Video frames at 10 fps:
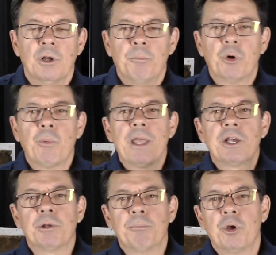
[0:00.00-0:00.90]
put away your
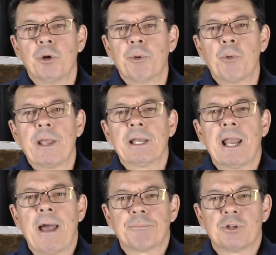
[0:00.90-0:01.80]
computer, put away your
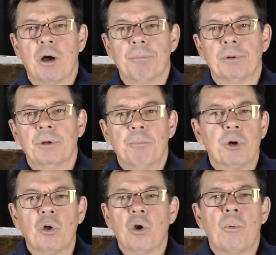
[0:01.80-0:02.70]
laptop, put
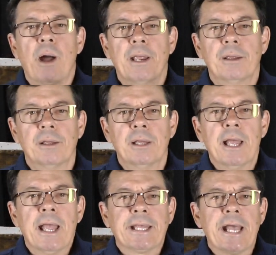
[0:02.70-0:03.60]
it all away.
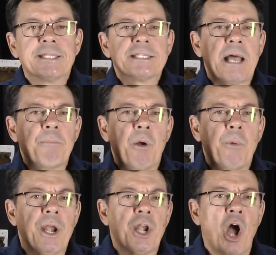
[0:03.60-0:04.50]
Get somewhere
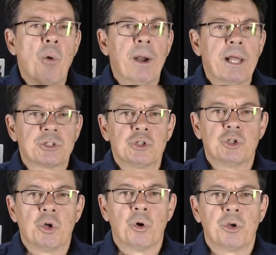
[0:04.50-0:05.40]
where no one else can
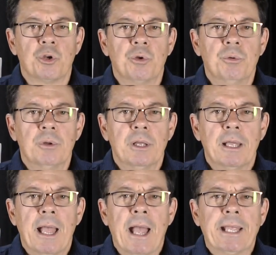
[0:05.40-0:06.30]
talk to you
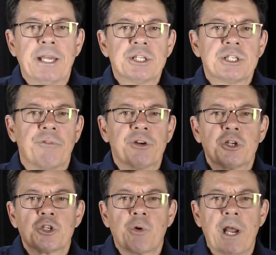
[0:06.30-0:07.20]
and get yourself in a
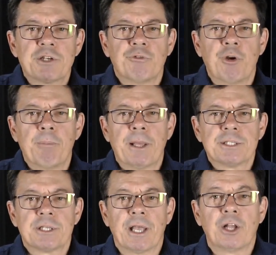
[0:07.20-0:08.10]
distraction free place
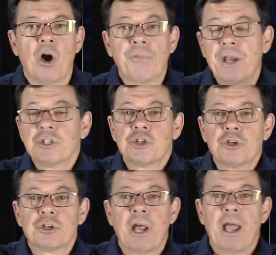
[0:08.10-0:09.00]
and say, God, and then
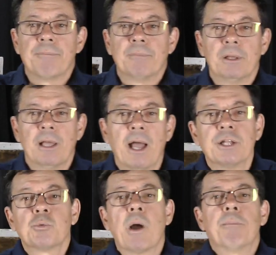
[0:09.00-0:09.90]
insert your name. Hey,
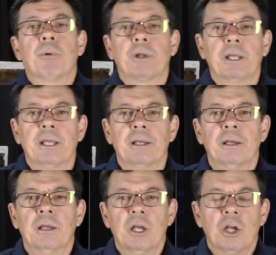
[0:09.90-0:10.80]
it's Wayne Brooker here.
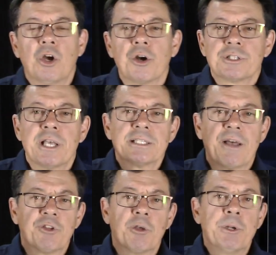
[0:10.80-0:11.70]
God, is there
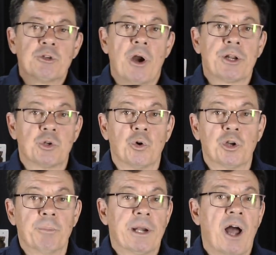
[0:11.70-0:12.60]
something you've been trying to talk
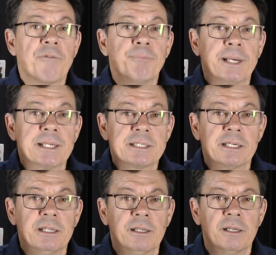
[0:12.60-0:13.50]
to me and I haven't been listening?